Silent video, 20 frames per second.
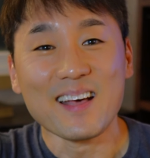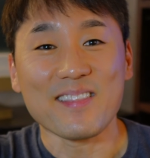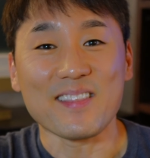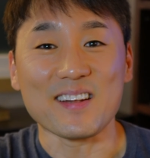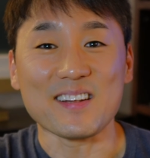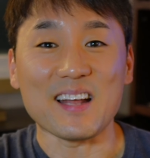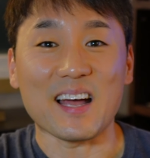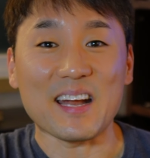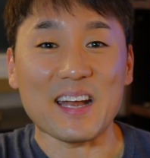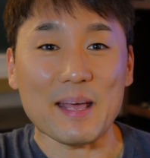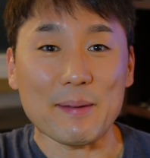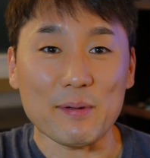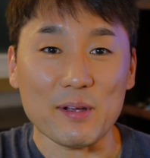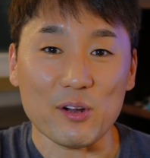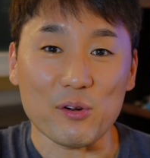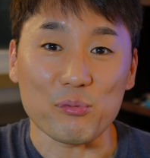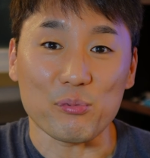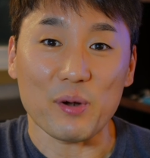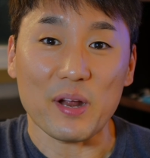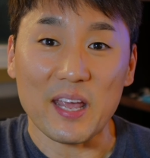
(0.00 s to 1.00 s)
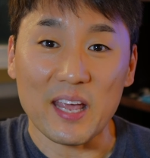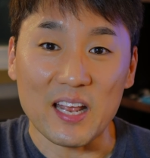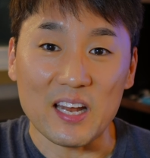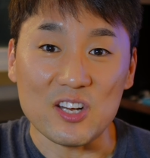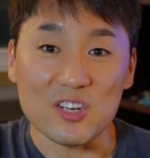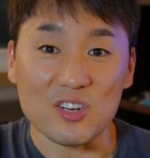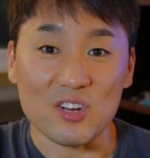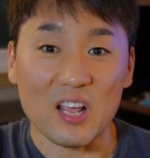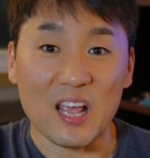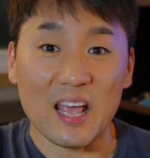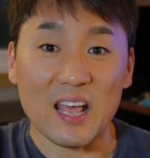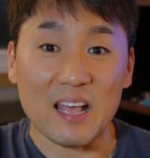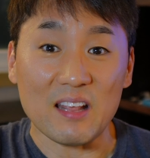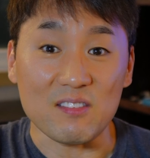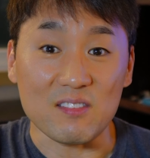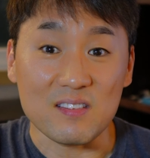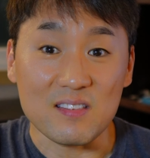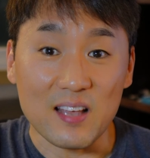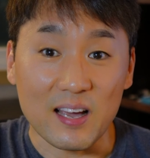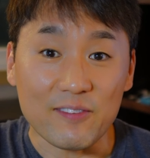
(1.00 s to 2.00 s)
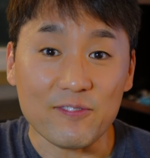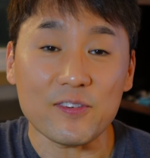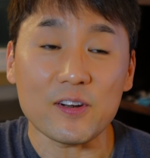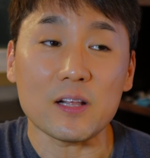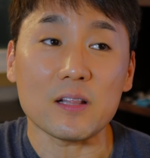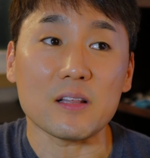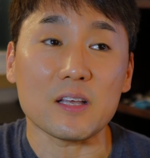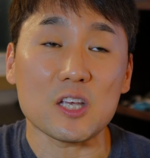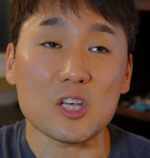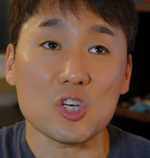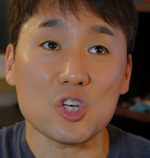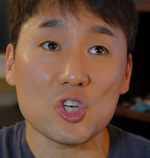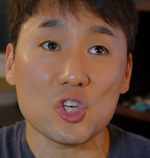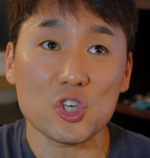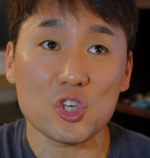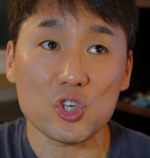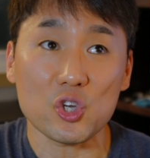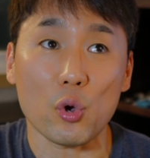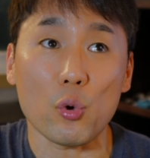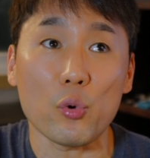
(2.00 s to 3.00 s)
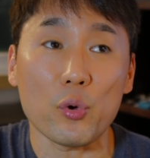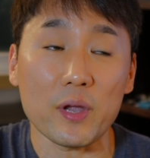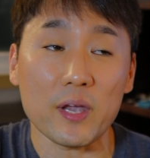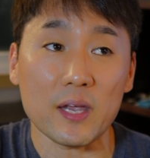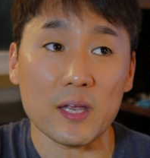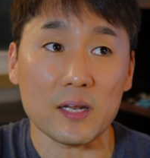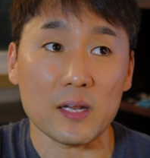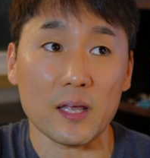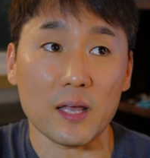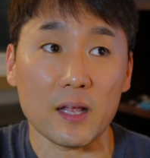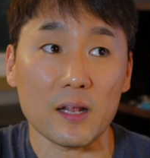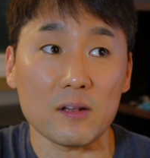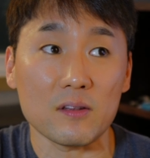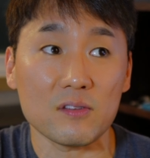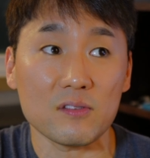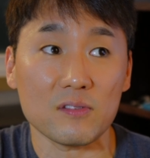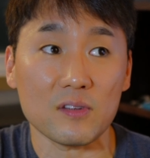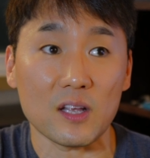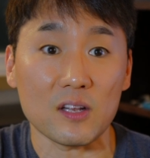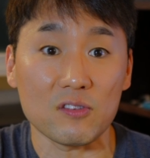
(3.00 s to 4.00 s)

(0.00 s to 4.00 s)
The dynamic range is definitely showing its